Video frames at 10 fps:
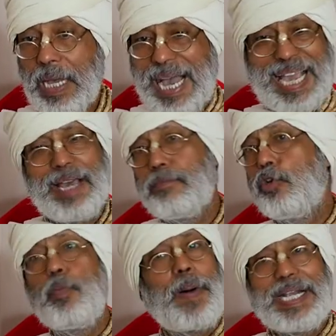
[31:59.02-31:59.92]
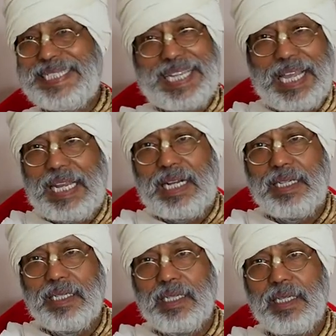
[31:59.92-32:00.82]
I have no
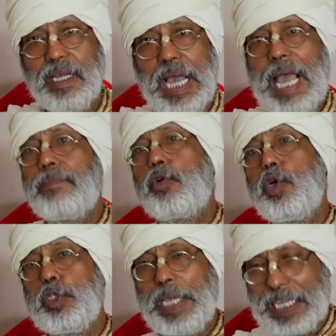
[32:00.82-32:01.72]
particular I am going to